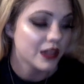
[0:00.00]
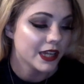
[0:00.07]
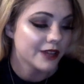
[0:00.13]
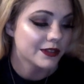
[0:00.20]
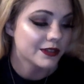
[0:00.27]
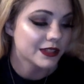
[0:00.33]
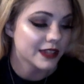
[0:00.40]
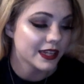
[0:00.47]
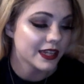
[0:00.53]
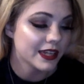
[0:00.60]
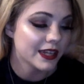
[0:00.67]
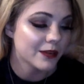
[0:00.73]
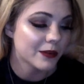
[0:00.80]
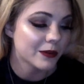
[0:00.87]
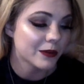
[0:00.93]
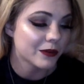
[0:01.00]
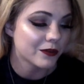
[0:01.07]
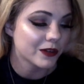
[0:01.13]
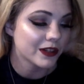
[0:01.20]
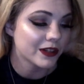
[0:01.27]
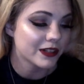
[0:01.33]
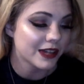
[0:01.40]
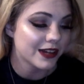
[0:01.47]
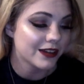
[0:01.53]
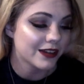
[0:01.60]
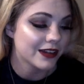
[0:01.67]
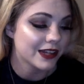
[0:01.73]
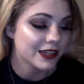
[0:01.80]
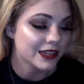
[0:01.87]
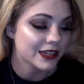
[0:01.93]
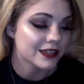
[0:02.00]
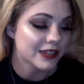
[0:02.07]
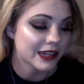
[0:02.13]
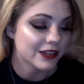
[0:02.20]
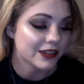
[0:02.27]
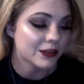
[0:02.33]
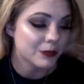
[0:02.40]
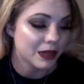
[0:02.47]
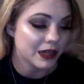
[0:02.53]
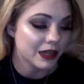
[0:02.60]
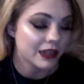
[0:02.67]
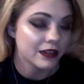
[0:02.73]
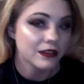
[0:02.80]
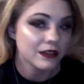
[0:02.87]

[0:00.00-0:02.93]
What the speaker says: It was late and we were freaked out and then said goodbye.